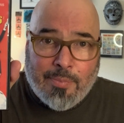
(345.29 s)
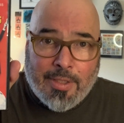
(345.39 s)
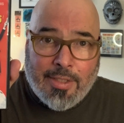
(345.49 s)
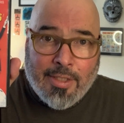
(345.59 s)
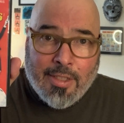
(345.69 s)

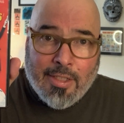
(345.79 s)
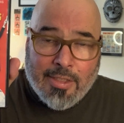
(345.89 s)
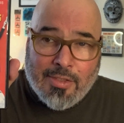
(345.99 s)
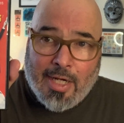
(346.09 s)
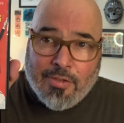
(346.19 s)
But
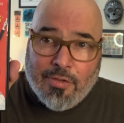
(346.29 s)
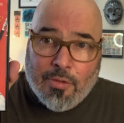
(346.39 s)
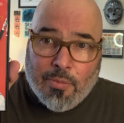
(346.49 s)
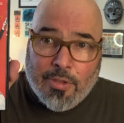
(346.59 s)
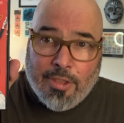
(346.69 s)
it's actually a
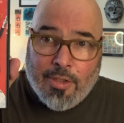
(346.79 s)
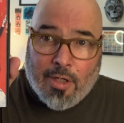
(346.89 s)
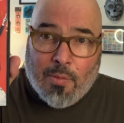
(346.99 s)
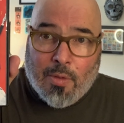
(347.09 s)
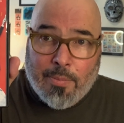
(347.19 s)
really
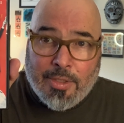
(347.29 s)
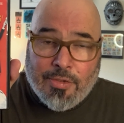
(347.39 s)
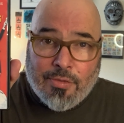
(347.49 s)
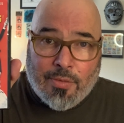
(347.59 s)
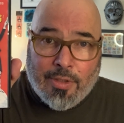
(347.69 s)
heartwarming
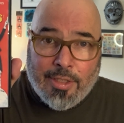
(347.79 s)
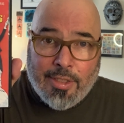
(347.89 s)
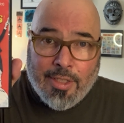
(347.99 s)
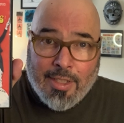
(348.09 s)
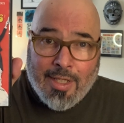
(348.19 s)

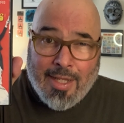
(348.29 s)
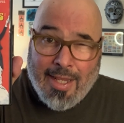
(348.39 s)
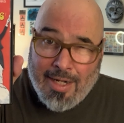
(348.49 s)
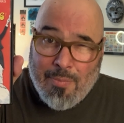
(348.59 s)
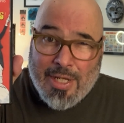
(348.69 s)
story,
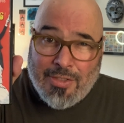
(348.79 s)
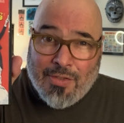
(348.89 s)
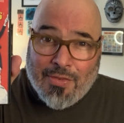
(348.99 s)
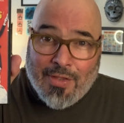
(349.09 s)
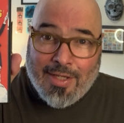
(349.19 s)
and it makes
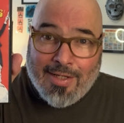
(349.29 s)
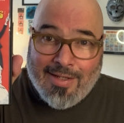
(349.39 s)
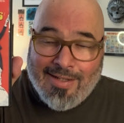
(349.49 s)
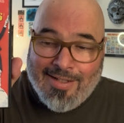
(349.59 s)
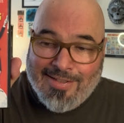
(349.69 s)
you
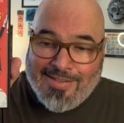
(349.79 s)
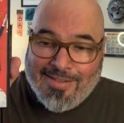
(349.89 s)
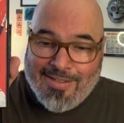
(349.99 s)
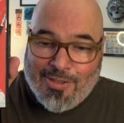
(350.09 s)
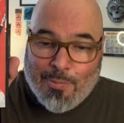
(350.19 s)
think.
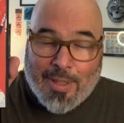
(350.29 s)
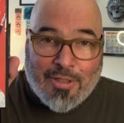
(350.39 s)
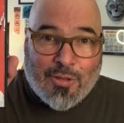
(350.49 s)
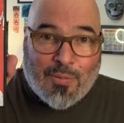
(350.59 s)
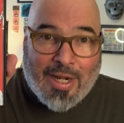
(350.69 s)
It's
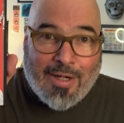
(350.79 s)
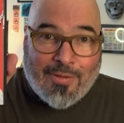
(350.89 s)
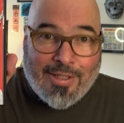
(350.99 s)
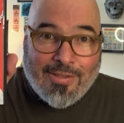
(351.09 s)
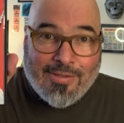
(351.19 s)
about the rat
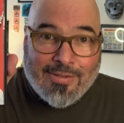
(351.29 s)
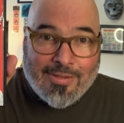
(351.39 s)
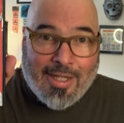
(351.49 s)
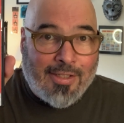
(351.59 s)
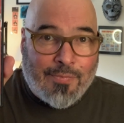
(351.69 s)
race.
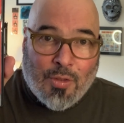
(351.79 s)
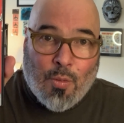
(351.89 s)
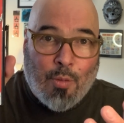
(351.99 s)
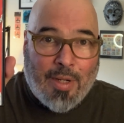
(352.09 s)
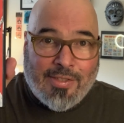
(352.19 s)
I love to
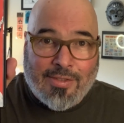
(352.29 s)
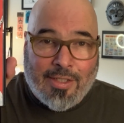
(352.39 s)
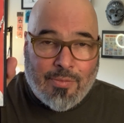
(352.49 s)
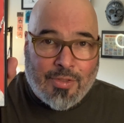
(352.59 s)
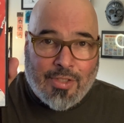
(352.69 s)
quote my
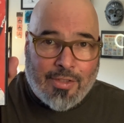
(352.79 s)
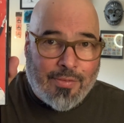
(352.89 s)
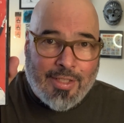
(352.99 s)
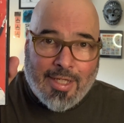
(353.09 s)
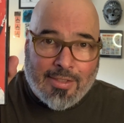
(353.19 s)
son, which I know
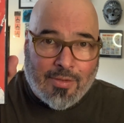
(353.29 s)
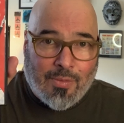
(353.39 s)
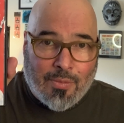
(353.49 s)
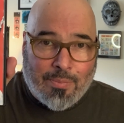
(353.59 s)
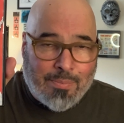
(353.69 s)
he got the
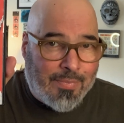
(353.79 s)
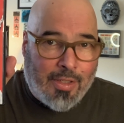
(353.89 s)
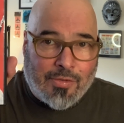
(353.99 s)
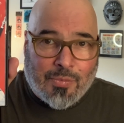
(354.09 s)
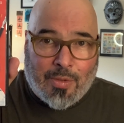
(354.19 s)
quote
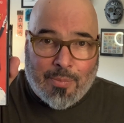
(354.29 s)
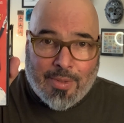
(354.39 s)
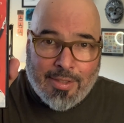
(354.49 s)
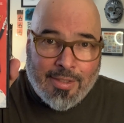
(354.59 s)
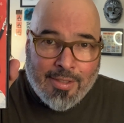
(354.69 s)
elsewhere,
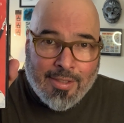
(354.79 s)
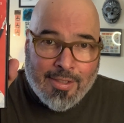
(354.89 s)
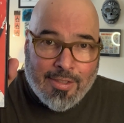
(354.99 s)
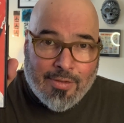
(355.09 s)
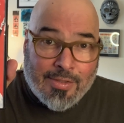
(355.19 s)
but
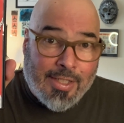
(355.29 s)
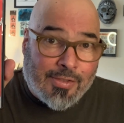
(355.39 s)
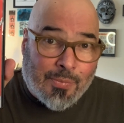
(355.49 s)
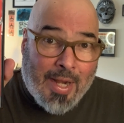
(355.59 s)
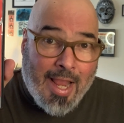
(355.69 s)
you know, it
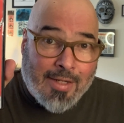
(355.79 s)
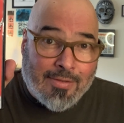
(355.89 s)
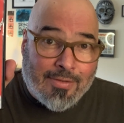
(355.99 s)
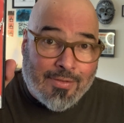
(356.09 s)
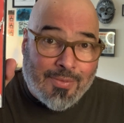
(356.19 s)
takes a rat
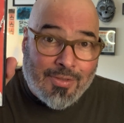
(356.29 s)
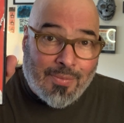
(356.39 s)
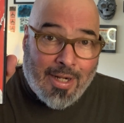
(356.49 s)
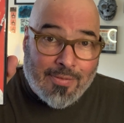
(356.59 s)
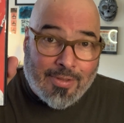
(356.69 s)
to win the
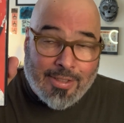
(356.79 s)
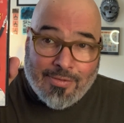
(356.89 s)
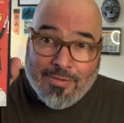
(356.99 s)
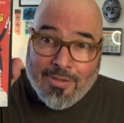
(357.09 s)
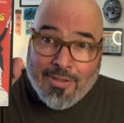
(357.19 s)
rat
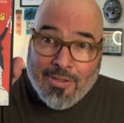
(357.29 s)
race.